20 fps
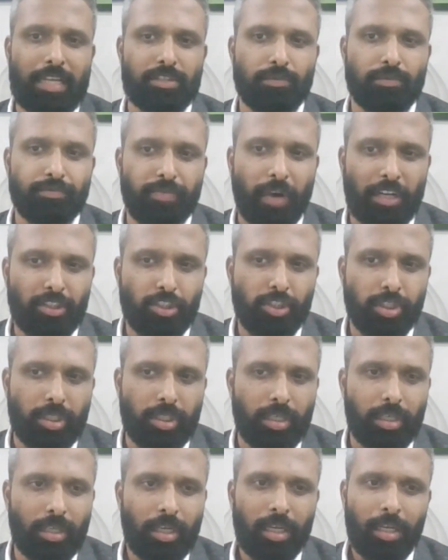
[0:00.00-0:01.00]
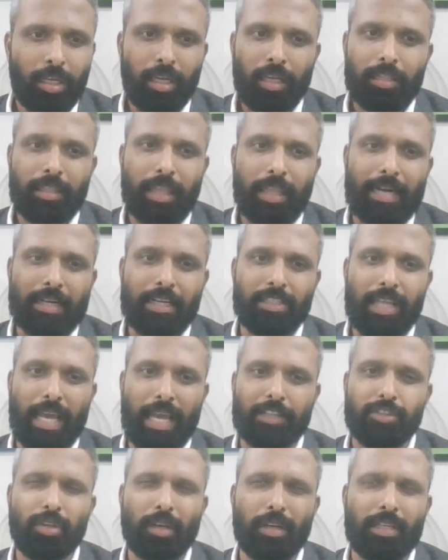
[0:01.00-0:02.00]
as a function that is
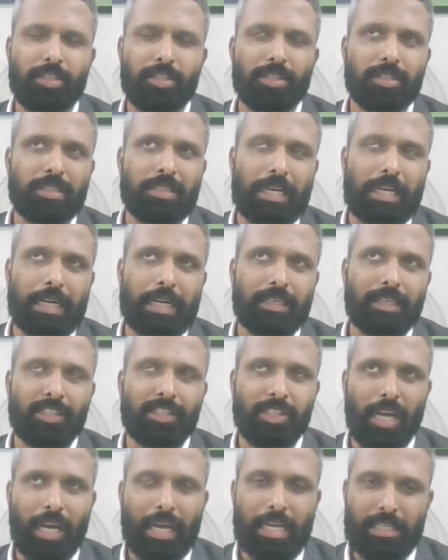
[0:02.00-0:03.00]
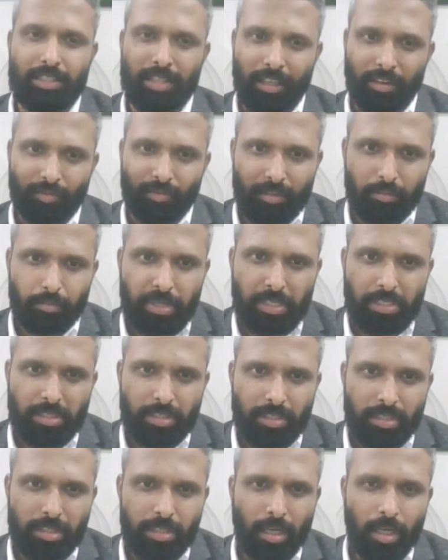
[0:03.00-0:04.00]
actually strategizing with
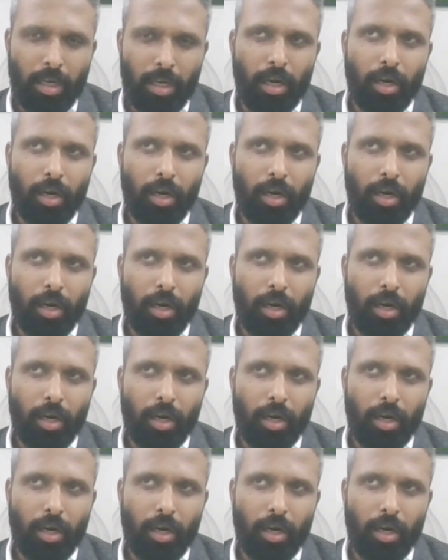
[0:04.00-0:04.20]
business,